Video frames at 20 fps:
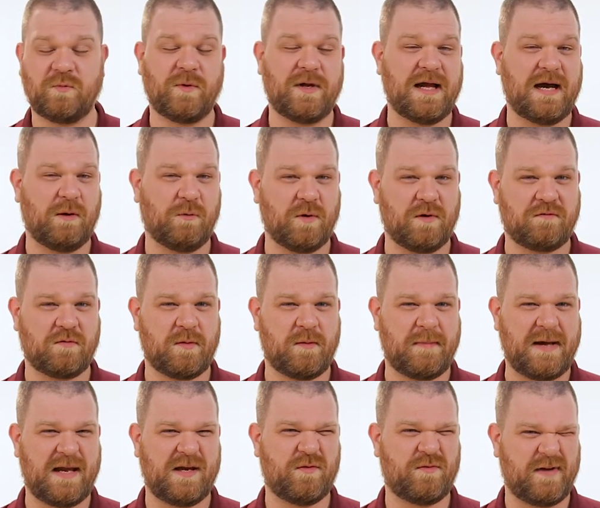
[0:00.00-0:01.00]
we got word from the
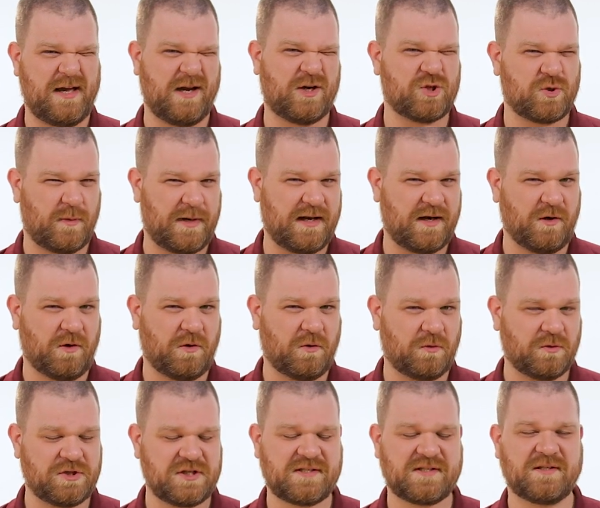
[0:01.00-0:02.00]
manufacturer we had to
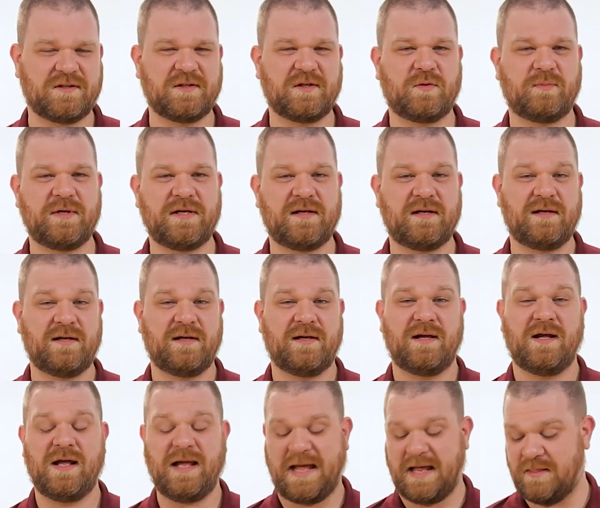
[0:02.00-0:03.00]
hold just a little bit.
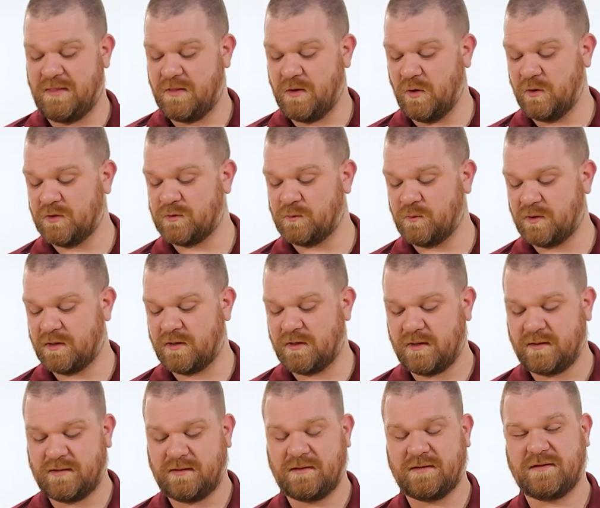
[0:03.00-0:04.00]
And those
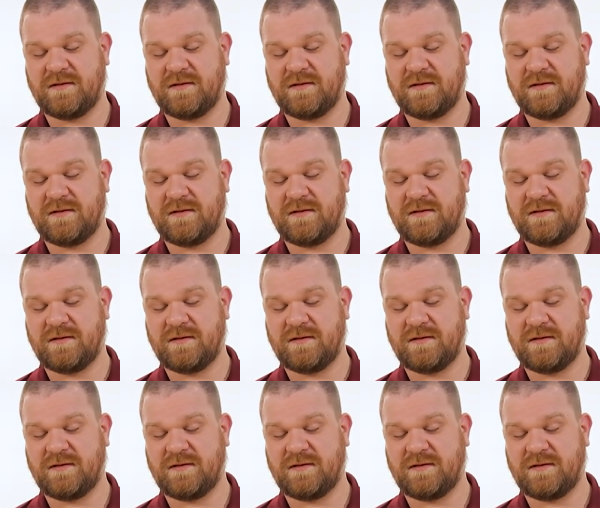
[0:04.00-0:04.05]
were